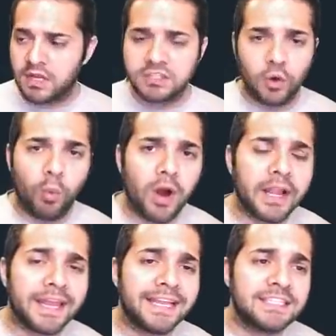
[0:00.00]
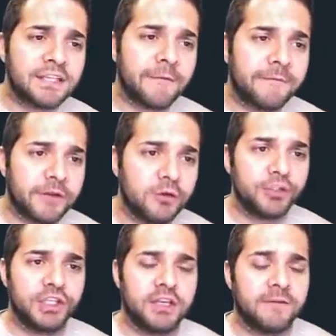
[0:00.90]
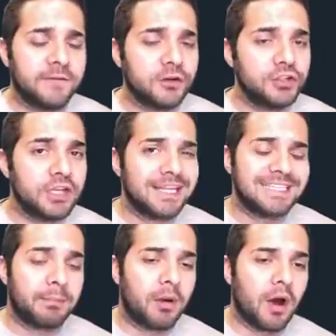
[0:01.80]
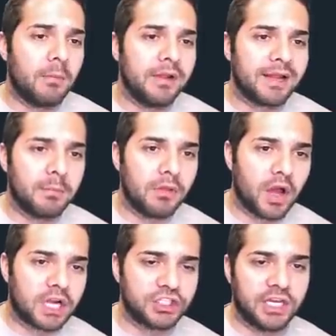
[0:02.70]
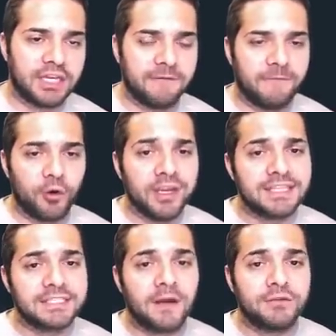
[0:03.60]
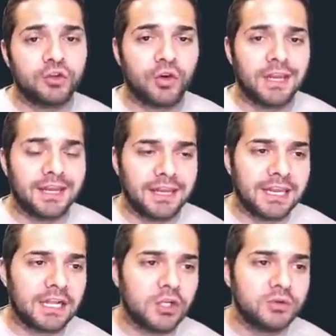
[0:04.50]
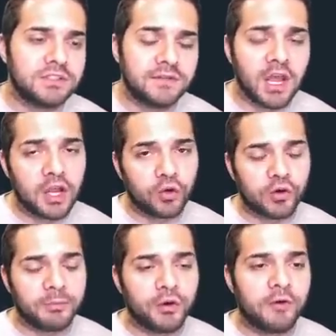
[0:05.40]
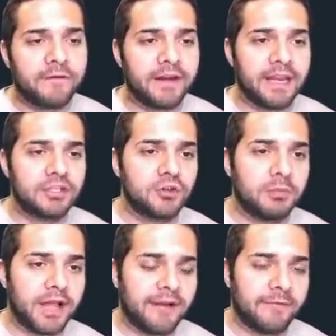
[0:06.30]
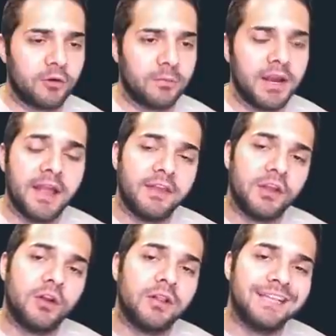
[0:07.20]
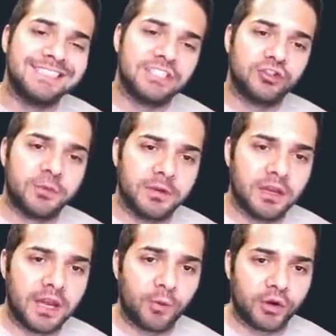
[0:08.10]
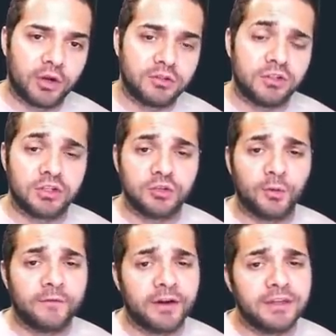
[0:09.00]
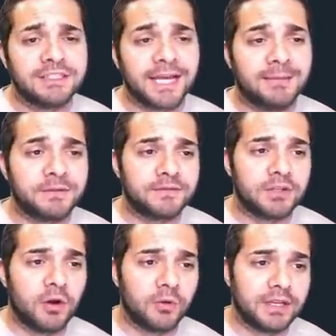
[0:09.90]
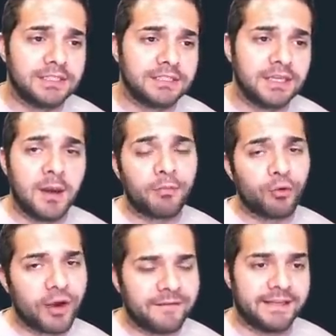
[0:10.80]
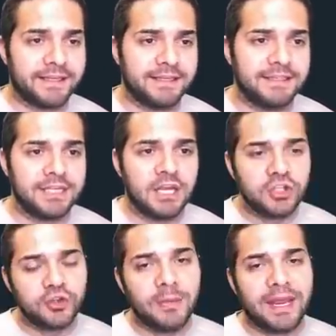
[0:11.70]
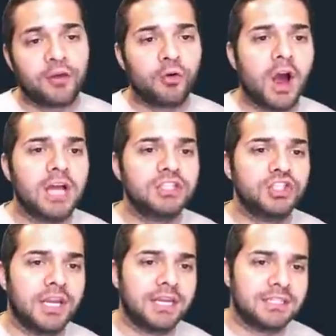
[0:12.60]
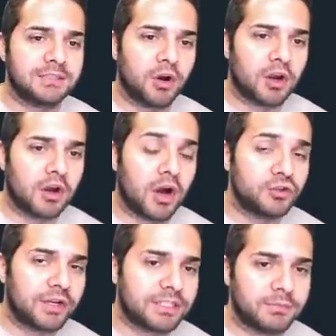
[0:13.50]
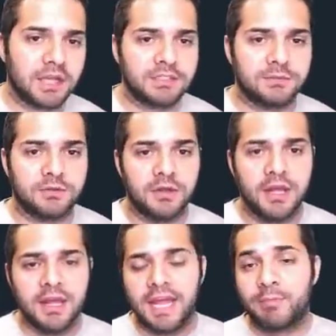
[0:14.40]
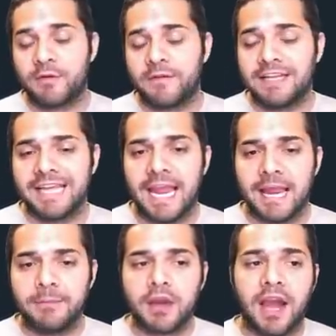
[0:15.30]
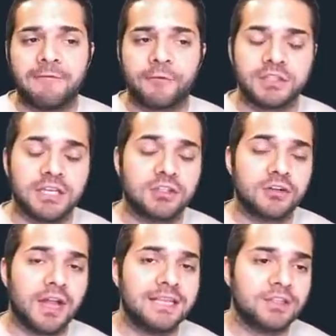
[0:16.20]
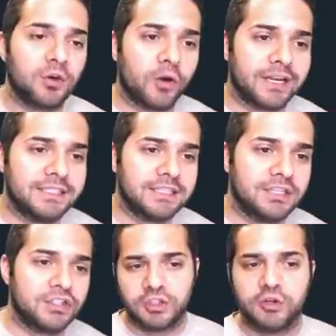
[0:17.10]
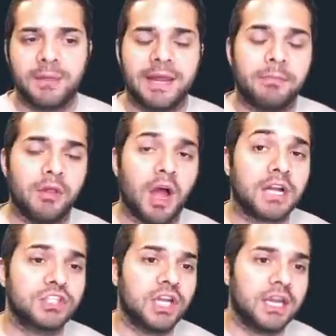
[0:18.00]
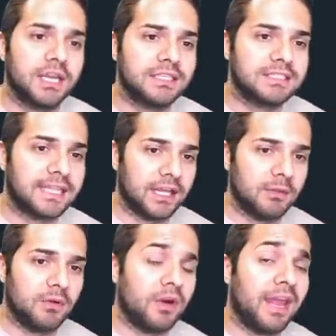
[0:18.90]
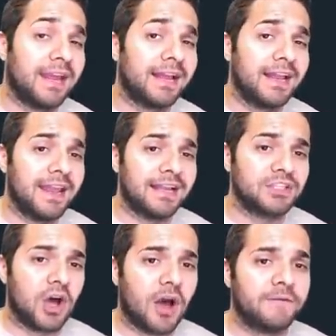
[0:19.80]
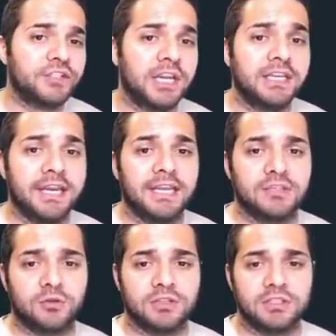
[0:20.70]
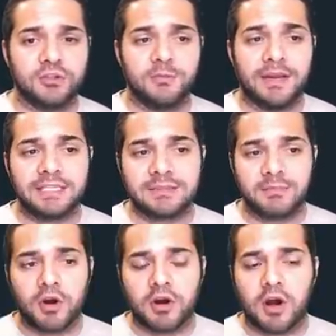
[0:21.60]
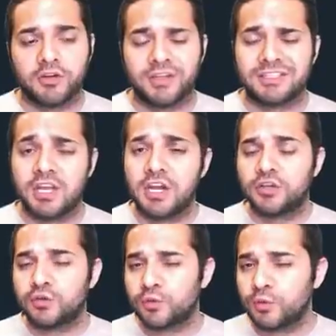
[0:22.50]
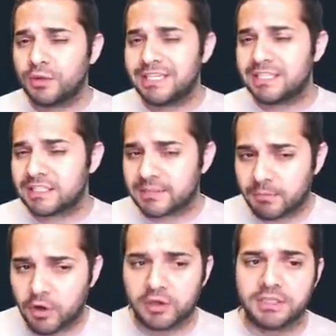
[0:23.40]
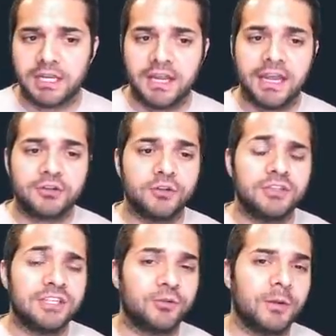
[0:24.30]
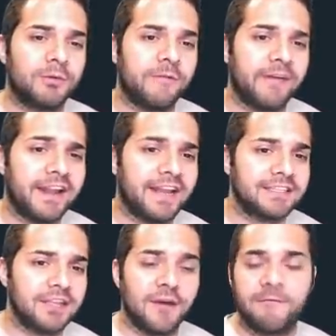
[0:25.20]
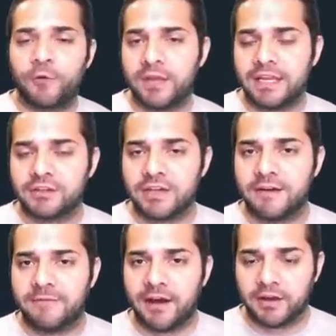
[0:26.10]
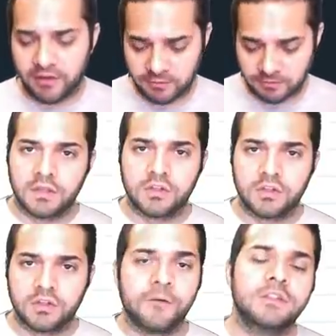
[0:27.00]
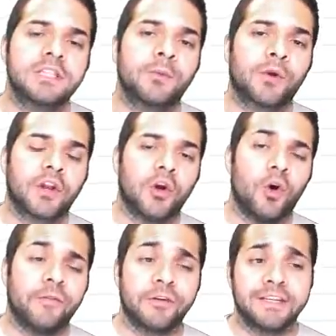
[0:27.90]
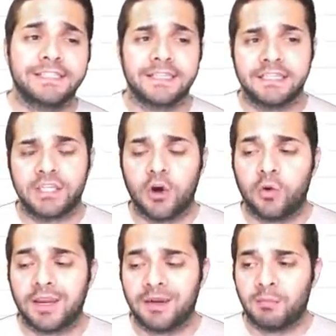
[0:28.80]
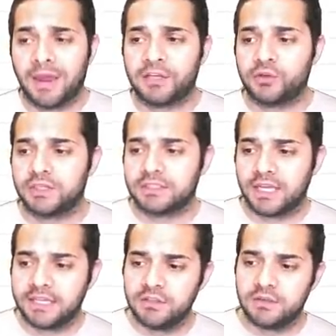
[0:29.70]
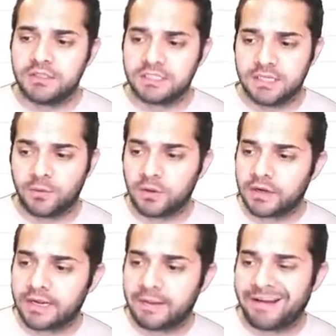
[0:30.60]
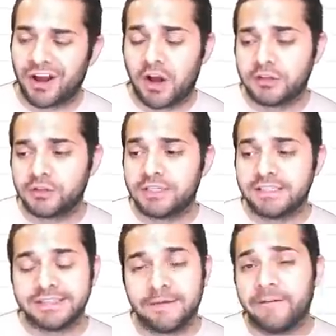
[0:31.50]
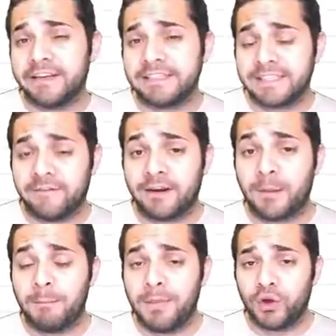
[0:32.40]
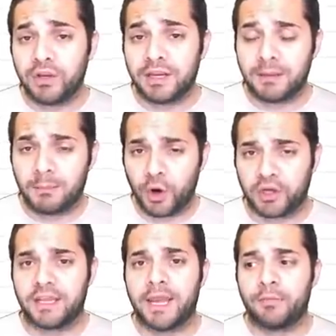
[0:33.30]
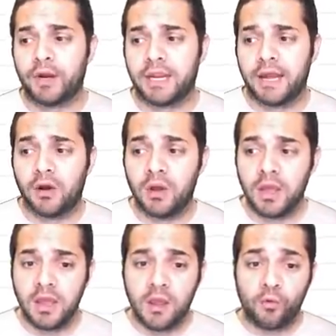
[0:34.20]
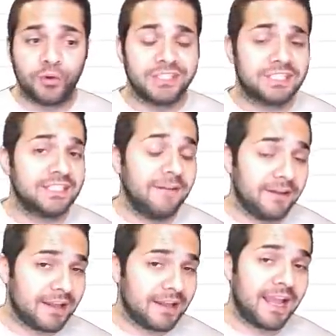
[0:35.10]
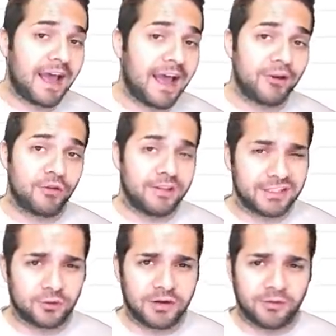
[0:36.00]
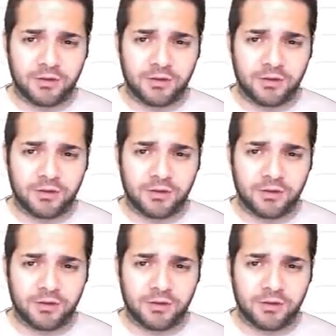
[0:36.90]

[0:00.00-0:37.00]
So what is Fusion? Fusion is a public blockchain devoting itself to creating an inclusive crypto financial platform that utilizes distributed network nodes to control various types of tokens, private keys, to make cross-chain smart contracts possible. It provides API for centralized organizations to make blockchain scalable and connects off-chain data sources to make smart contracts truly smart, introducing crypto finance for the Internet of Value. So the first thing we're going to go over is the token metrics. As you can see, we're looking at about 177 million market cap right now, which is significantly higher than this coin